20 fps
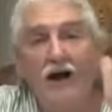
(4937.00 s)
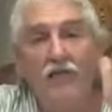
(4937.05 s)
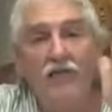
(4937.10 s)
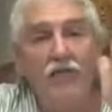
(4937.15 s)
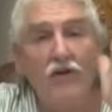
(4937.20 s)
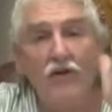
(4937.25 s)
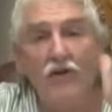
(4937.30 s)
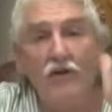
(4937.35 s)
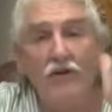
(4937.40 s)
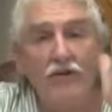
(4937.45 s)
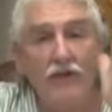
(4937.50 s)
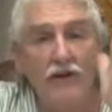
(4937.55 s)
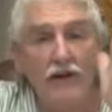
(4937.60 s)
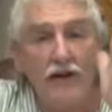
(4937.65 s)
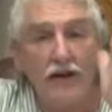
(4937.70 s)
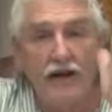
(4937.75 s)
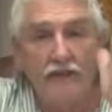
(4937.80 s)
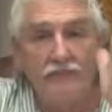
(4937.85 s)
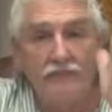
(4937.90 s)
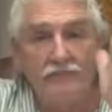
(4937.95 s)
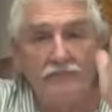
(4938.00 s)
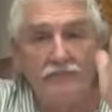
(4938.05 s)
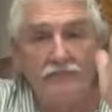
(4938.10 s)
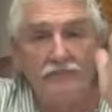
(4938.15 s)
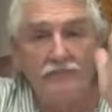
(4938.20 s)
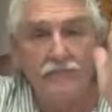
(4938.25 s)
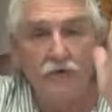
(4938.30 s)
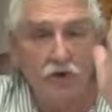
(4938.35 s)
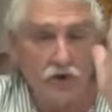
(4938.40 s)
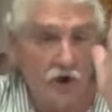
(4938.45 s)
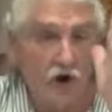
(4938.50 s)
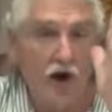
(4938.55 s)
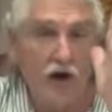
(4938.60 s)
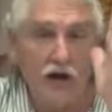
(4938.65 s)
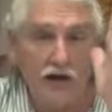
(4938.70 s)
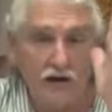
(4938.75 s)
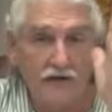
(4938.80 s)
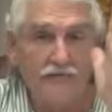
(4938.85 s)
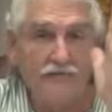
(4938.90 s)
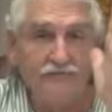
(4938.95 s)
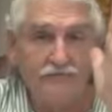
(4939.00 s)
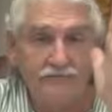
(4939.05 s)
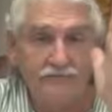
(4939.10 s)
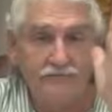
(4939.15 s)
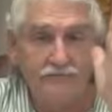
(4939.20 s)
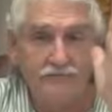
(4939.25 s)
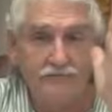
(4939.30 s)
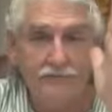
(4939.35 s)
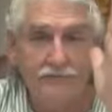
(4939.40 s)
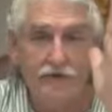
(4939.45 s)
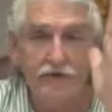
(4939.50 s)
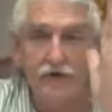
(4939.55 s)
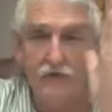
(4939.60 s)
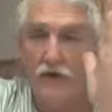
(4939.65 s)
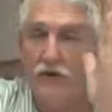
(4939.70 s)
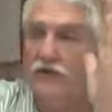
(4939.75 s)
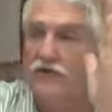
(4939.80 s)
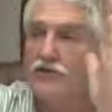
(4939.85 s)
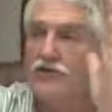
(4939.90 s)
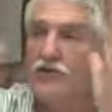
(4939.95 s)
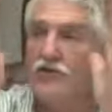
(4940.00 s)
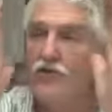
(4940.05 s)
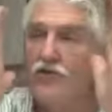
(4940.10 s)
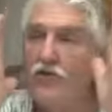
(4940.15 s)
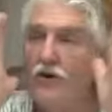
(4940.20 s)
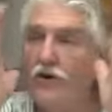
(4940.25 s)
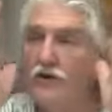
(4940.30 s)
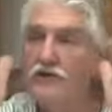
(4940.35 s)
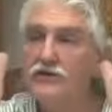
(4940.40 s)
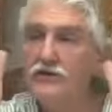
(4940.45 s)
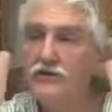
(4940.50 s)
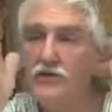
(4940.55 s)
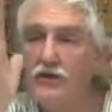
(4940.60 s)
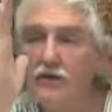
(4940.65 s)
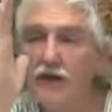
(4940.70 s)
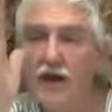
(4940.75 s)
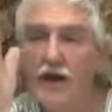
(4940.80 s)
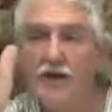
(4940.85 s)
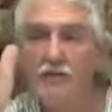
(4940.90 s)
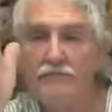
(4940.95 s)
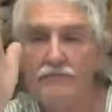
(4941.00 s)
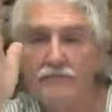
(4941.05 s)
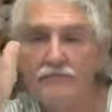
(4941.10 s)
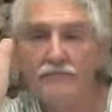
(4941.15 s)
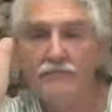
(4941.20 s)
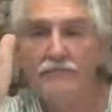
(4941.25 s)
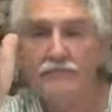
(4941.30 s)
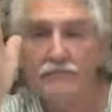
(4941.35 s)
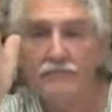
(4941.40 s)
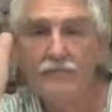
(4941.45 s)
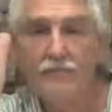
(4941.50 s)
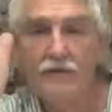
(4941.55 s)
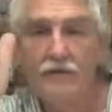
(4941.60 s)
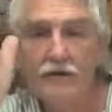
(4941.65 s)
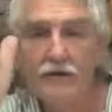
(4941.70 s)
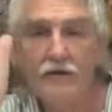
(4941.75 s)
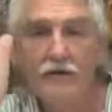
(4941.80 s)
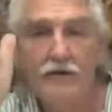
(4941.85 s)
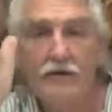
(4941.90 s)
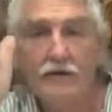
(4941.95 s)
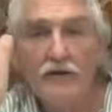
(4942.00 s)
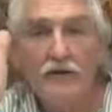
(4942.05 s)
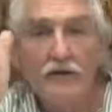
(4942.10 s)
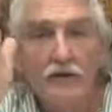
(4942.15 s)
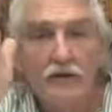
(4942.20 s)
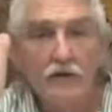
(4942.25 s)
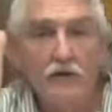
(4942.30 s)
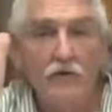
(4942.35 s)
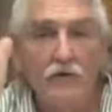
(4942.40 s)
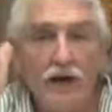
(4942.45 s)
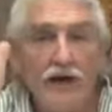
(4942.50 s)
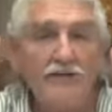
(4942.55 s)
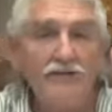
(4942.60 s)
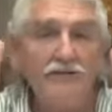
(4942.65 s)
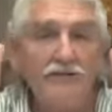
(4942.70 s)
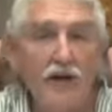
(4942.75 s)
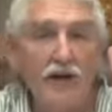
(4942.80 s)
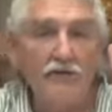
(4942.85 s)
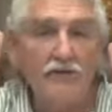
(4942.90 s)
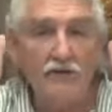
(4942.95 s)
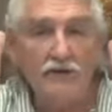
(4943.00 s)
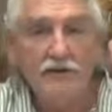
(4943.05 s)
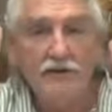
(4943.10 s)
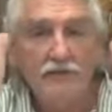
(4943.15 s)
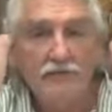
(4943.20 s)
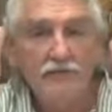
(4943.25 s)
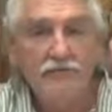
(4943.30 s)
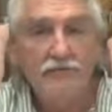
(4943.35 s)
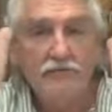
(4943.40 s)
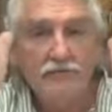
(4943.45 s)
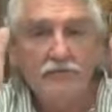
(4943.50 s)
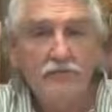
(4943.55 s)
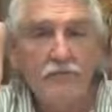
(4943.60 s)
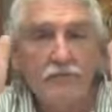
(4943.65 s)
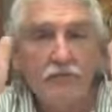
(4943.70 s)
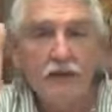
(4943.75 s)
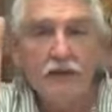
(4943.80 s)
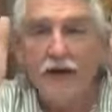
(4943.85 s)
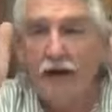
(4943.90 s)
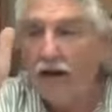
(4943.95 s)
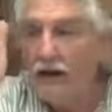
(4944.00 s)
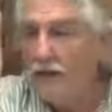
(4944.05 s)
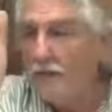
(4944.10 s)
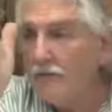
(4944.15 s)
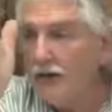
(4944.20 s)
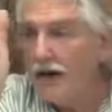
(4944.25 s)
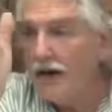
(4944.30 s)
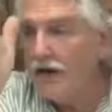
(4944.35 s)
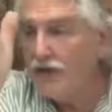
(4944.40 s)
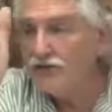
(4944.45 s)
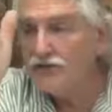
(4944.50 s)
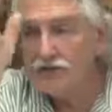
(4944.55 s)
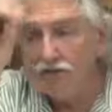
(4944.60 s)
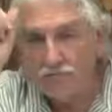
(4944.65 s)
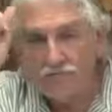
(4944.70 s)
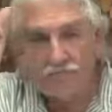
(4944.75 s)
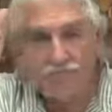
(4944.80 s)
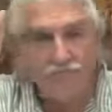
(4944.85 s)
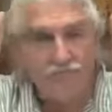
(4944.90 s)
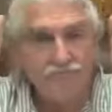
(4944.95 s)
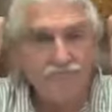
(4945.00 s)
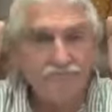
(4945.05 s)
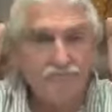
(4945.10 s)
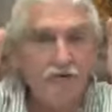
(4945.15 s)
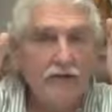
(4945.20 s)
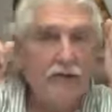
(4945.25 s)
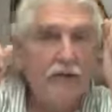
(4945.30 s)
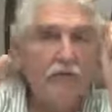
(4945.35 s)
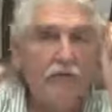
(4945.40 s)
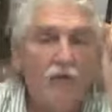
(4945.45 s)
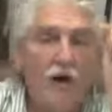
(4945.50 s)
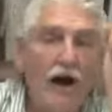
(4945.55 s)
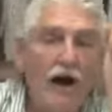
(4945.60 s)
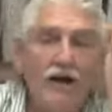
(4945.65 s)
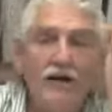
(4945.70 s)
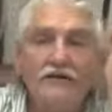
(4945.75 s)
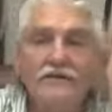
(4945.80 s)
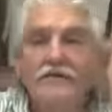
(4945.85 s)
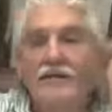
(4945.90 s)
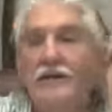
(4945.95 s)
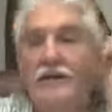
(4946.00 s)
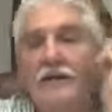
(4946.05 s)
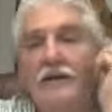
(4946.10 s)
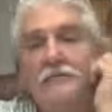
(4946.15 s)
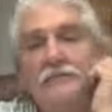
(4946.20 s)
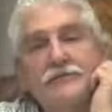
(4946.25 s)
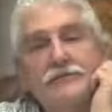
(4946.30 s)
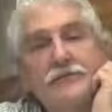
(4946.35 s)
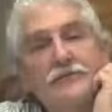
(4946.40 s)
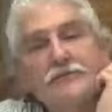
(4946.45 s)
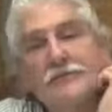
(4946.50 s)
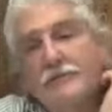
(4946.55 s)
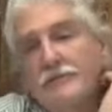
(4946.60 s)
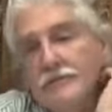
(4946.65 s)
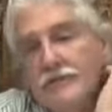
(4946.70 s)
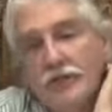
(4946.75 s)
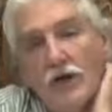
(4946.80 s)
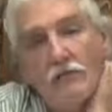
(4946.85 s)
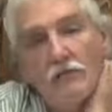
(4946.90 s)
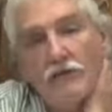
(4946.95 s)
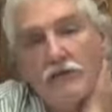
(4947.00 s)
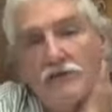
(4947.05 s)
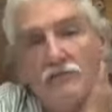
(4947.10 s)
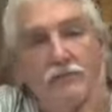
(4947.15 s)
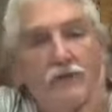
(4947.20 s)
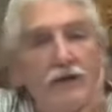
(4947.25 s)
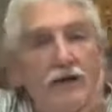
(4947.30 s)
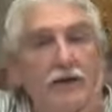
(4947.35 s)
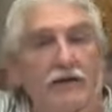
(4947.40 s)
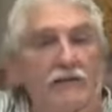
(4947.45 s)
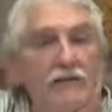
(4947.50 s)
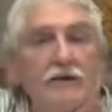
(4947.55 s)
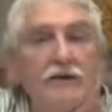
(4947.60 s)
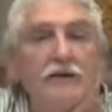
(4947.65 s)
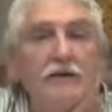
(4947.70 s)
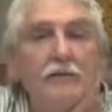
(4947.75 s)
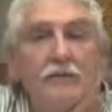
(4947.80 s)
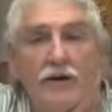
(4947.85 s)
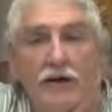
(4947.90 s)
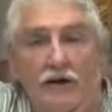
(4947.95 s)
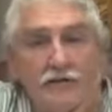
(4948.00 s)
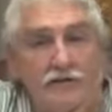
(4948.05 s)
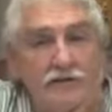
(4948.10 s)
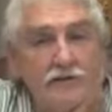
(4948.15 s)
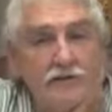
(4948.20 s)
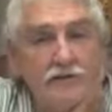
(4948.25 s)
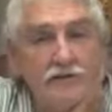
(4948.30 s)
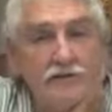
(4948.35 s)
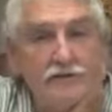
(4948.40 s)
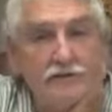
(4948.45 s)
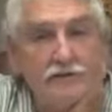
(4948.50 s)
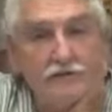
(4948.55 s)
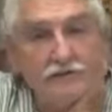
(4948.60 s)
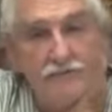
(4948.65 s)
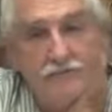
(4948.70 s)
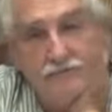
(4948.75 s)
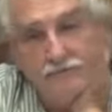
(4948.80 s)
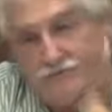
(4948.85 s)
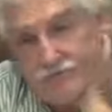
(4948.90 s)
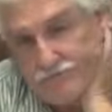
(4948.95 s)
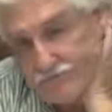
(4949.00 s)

a third of the game, we'll call it. What's two thirds of the game? The rest of it elimination, why is the lymph system so much bigger than the blood system?